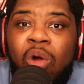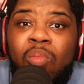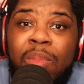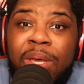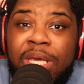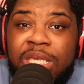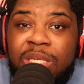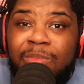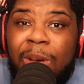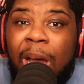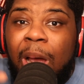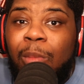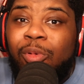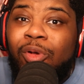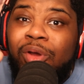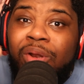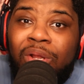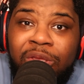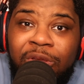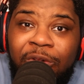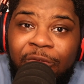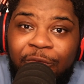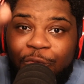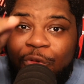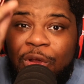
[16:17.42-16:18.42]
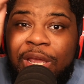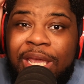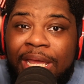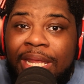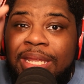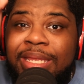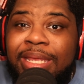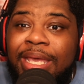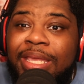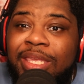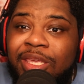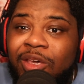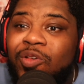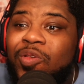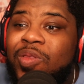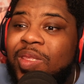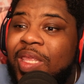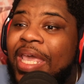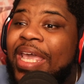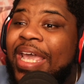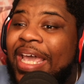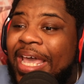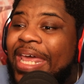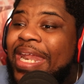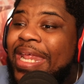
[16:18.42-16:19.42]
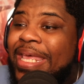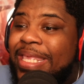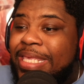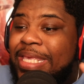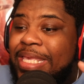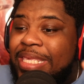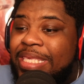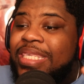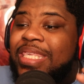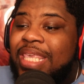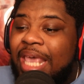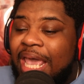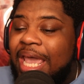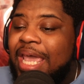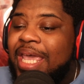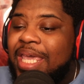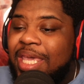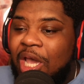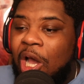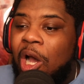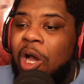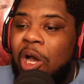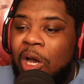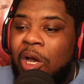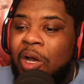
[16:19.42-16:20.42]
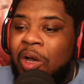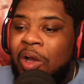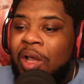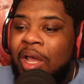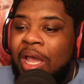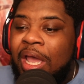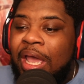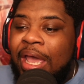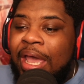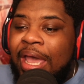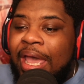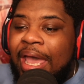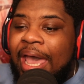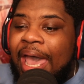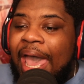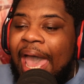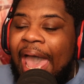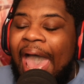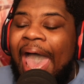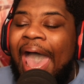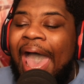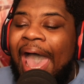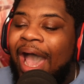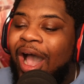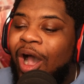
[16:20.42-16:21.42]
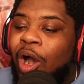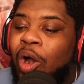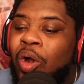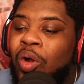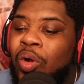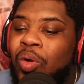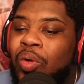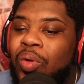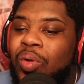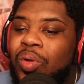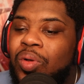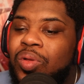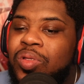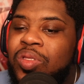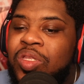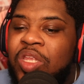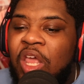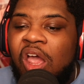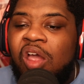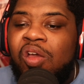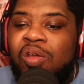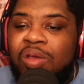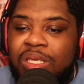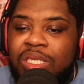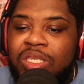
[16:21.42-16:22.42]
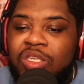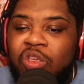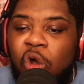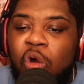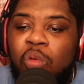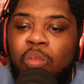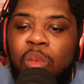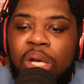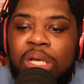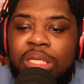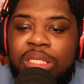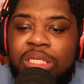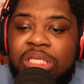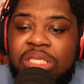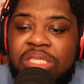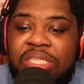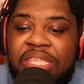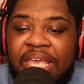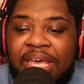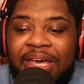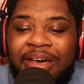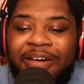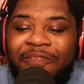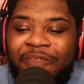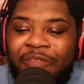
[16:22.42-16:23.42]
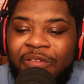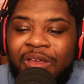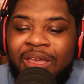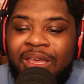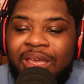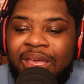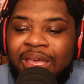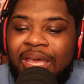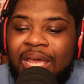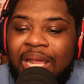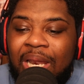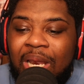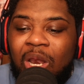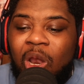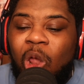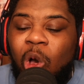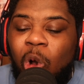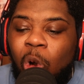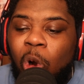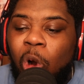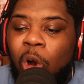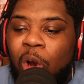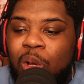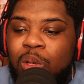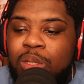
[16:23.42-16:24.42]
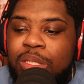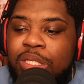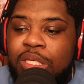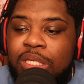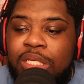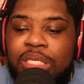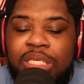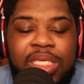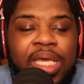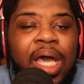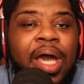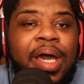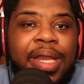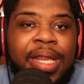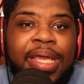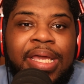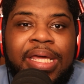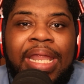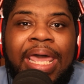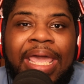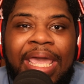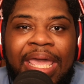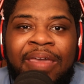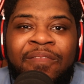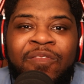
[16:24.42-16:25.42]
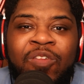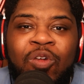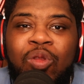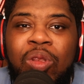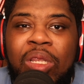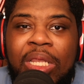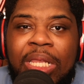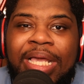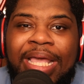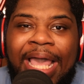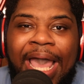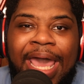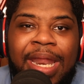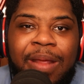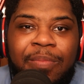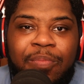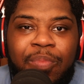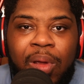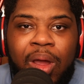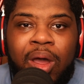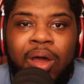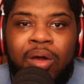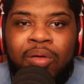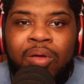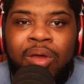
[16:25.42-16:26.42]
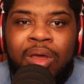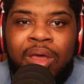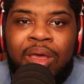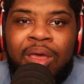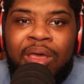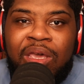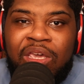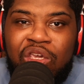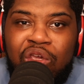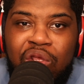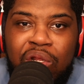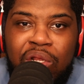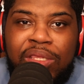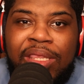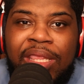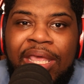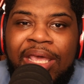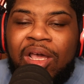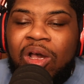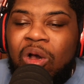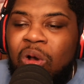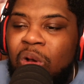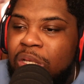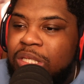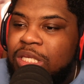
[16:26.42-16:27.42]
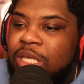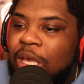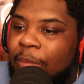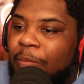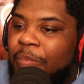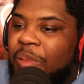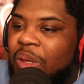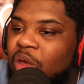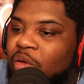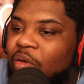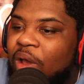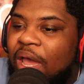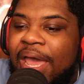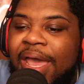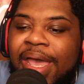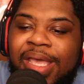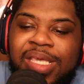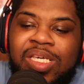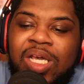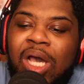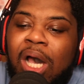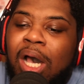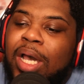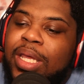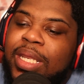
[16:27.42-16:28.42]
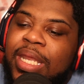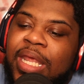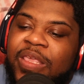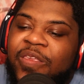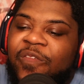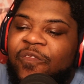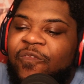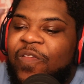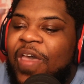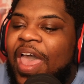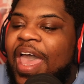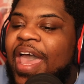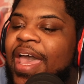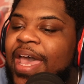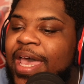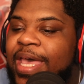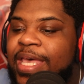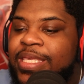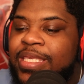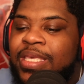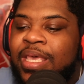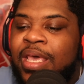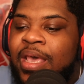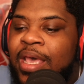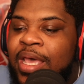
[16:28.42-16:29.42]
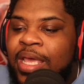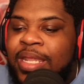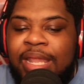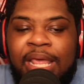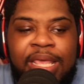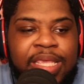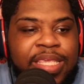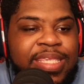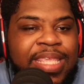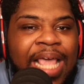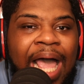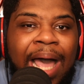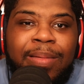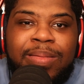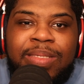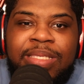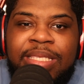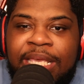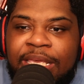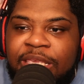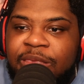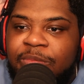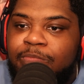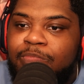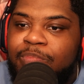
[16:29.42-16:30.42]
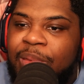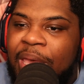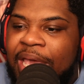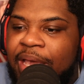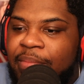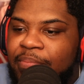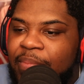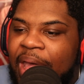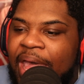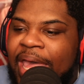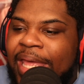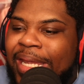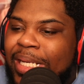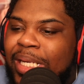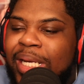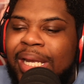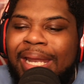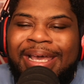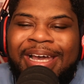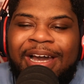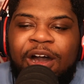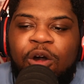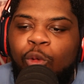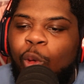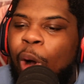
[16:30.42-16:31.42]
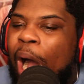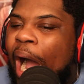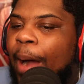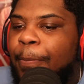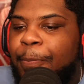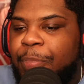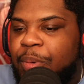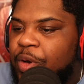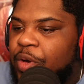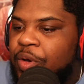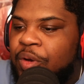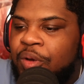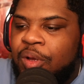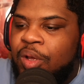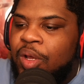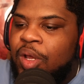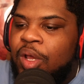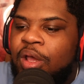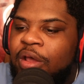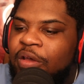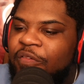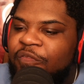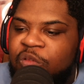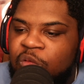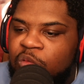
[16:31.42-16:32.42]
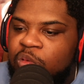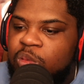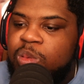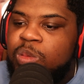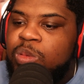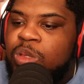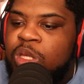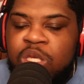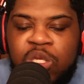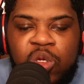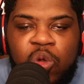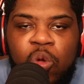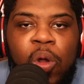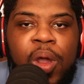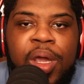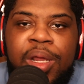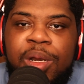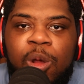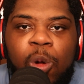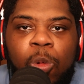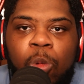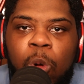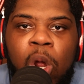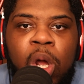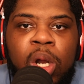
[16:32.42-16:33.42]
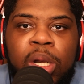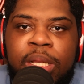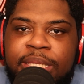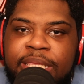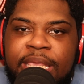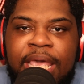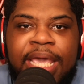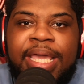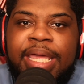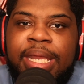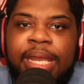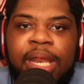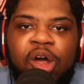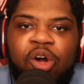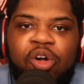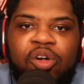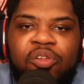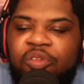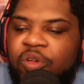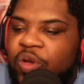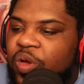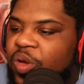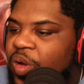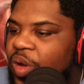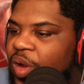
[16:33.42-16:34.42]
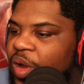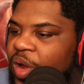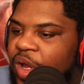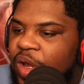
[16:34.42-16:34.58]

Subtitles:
Mix, my brother. You freaking did your thing. It is insane, y'all, how there is so much depth and lore to Sonic. Like, if you look at it, bro, you'd think, oh, it's a blue hedgehog that's fast, that stops this big man that look like a whopper from destroying the world and taking it over.